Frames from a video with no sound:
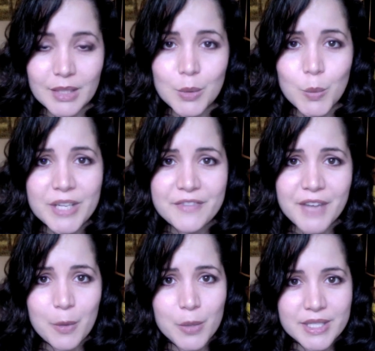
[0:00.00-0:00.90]
Well, what if
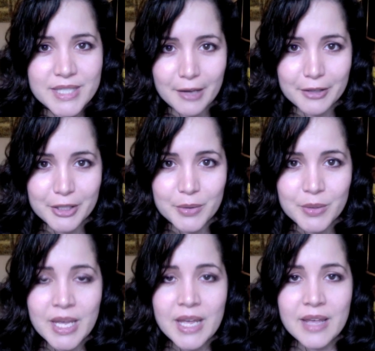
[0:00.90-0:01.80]
I were to tell
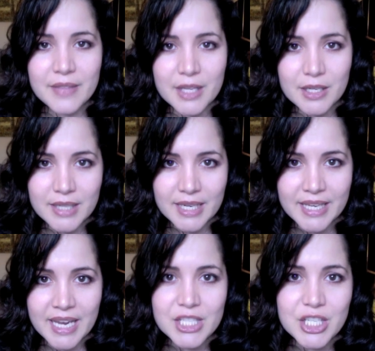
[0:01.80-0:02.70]
you that
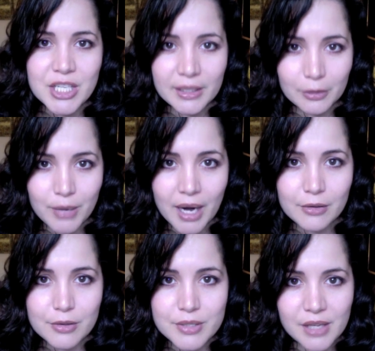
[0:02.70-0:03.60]
engaging in a
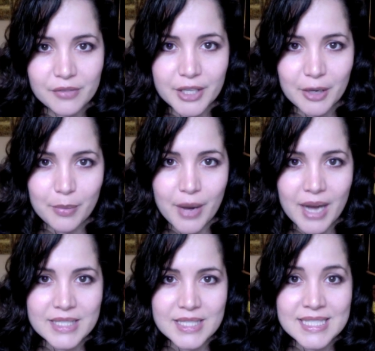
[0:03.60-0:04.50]
radical self-care
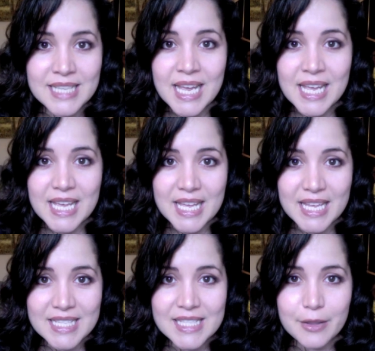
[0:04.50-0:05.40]
practice
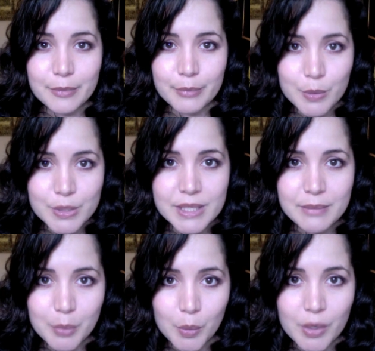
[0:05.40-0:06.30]
is the most
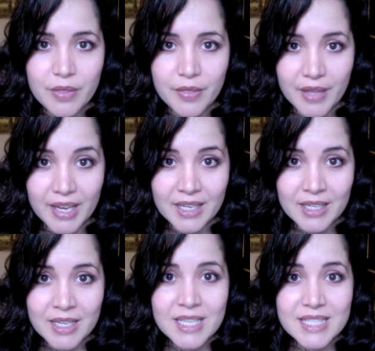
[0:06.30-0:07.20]
important
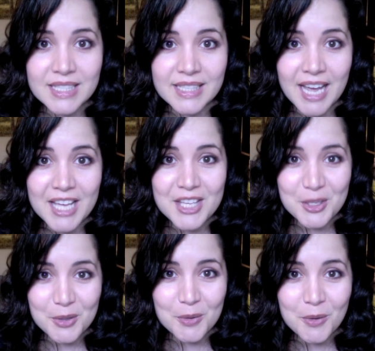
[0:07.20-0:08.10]
thing to get
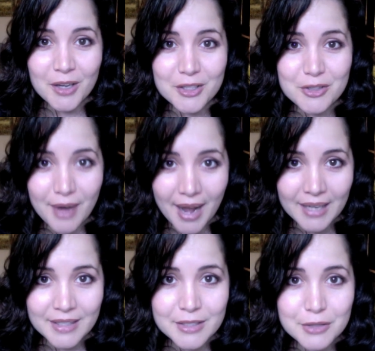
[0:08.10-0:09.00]
you on
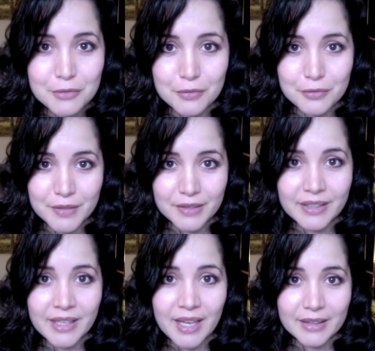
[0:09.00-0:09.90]
track to
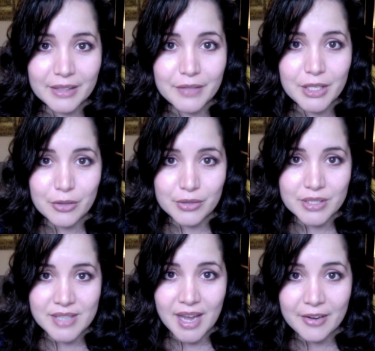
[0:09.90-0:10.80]
fulfilling and living your
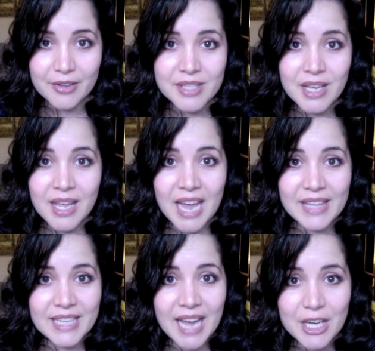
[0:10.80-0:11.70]
desires,
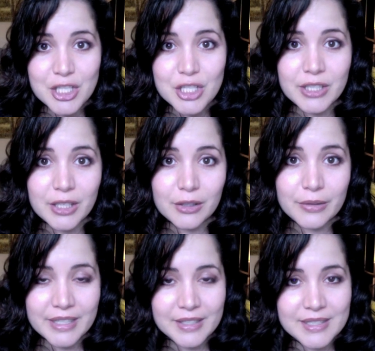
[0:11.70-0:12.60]
and that actually
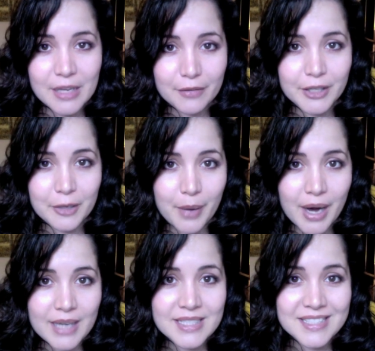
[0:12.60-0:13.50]
including a self-care
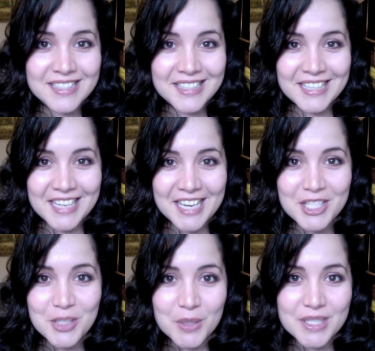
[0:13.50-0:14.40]
practice
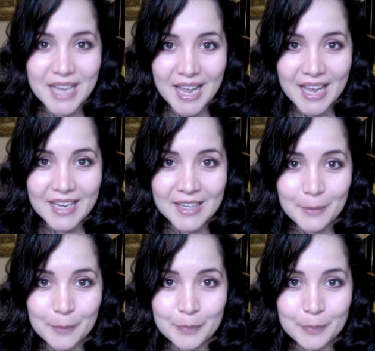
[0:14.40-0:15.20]
in your day